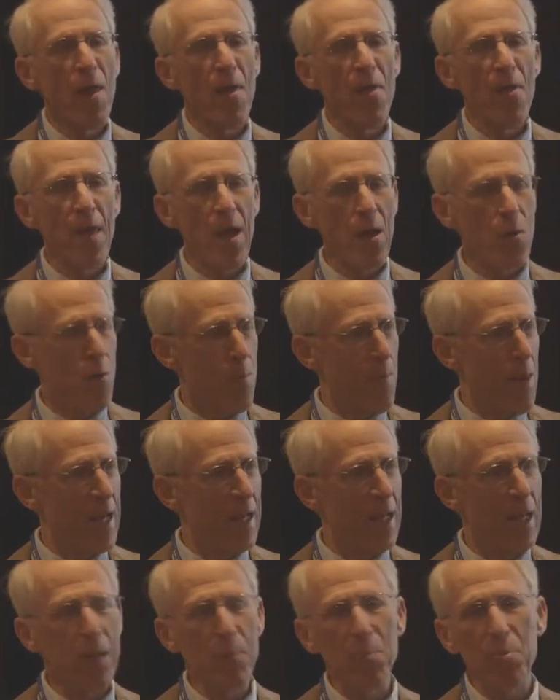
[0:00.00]
they were
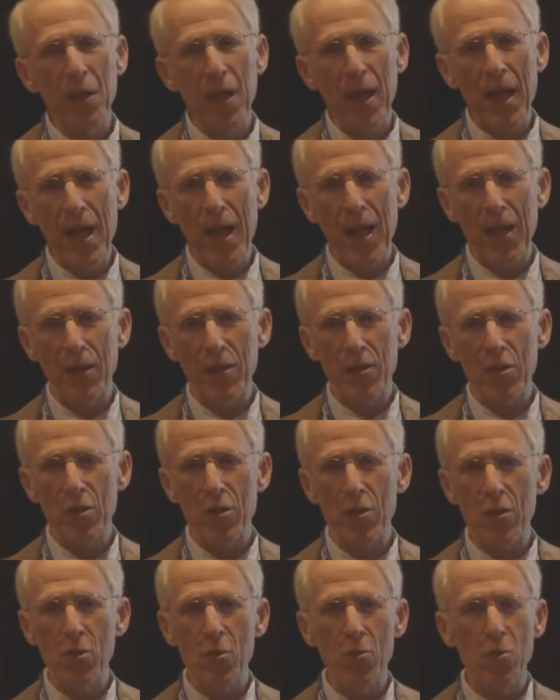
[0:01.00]
making plans
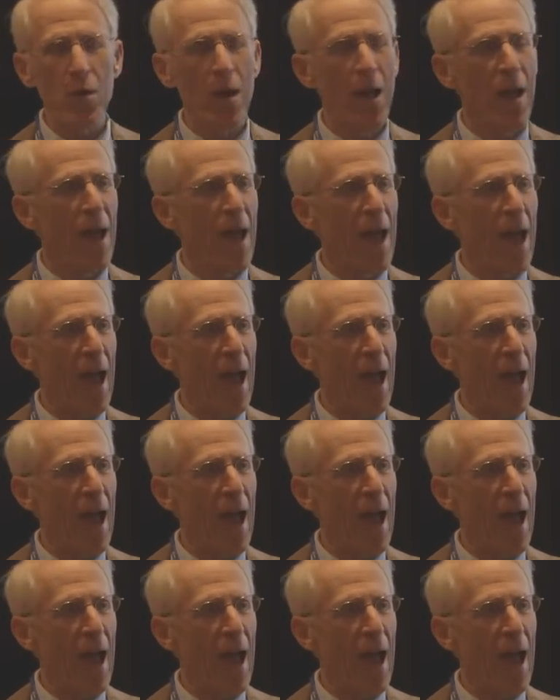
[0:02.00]
to